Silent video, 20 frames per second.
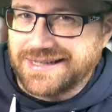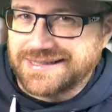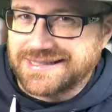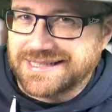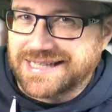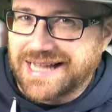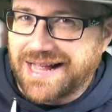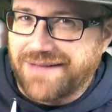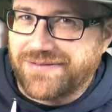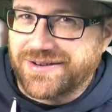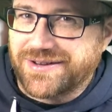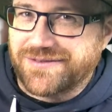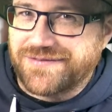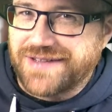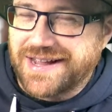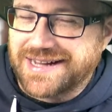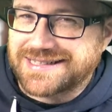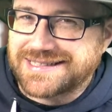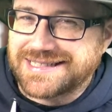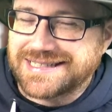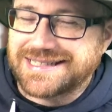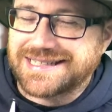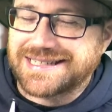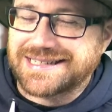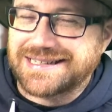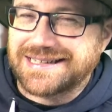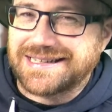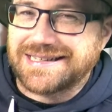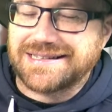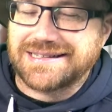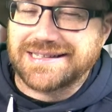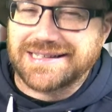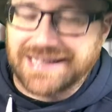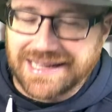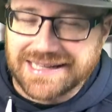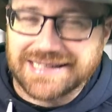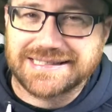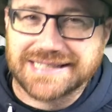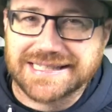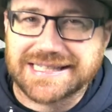It didn't have an effect, did it?
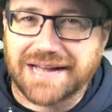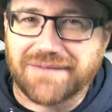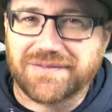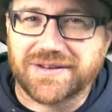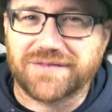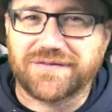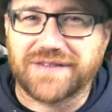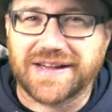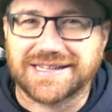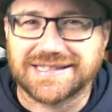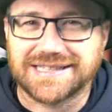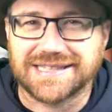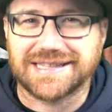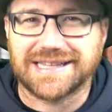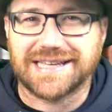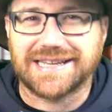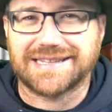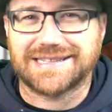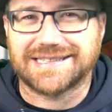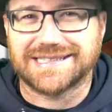It did have an effect, didn't it?